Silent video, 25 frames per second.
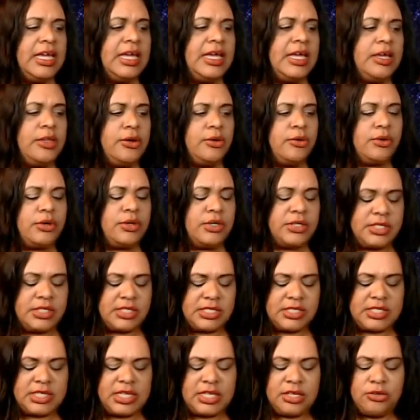in order to
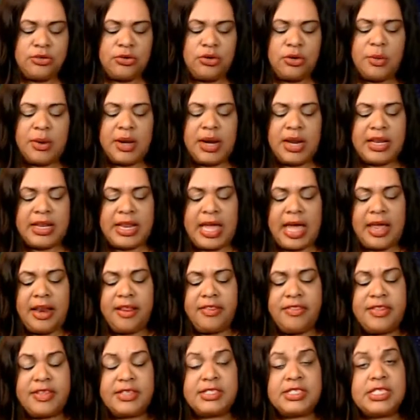say, you know what, a lot
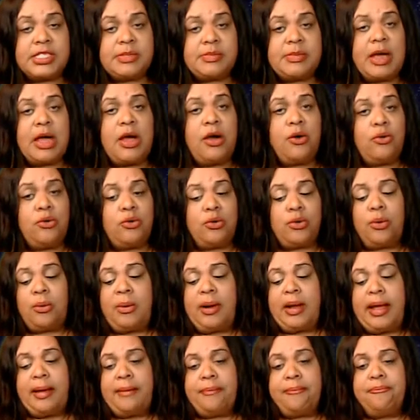of this is my own
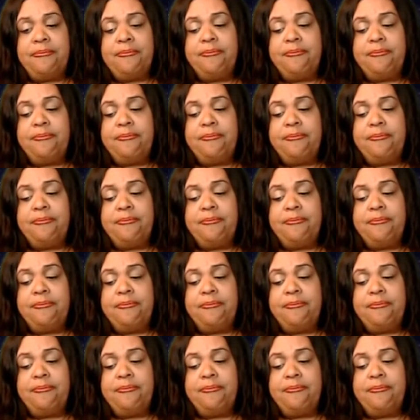crap